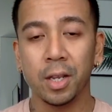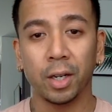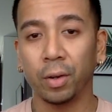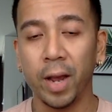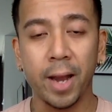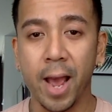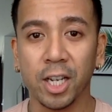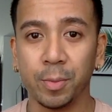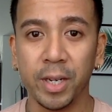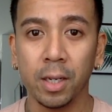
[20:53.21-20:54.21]
you can go ahead and
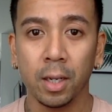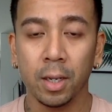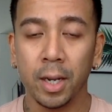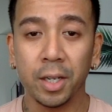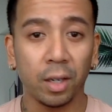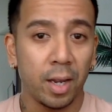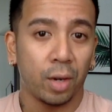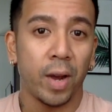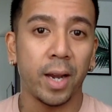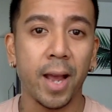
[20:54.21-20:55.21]
ask me, and you can
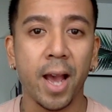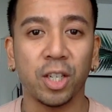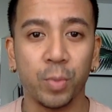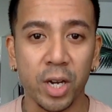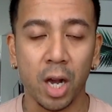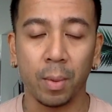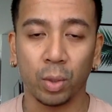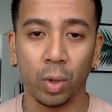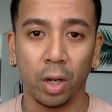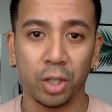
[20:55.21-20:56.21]
go ahead and ask Binom as
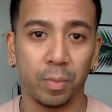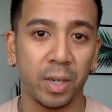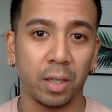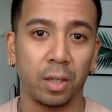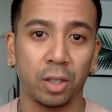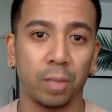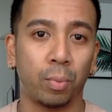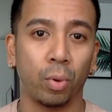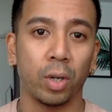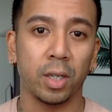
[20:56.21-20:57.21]
well, just because their
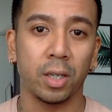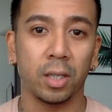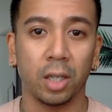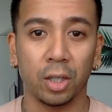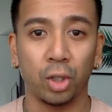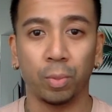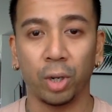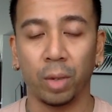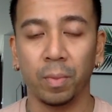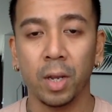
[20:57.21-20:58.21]
support is
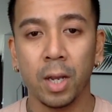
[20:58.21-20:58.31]
superb.